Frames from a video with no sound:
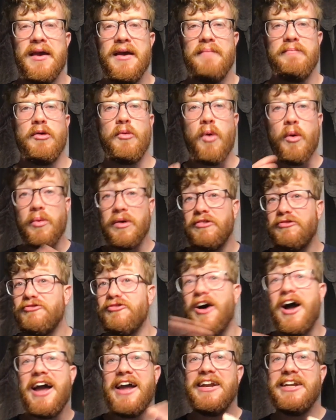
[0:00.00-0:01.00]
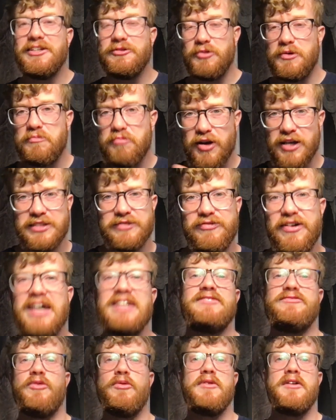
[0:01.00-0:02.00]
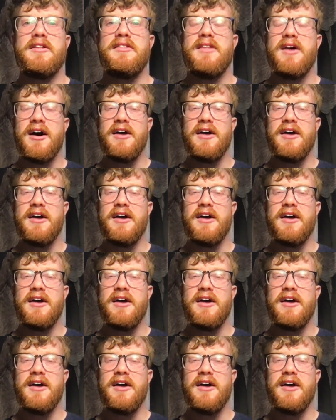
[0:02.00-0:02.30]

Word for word: But what we find as we press fast forward on,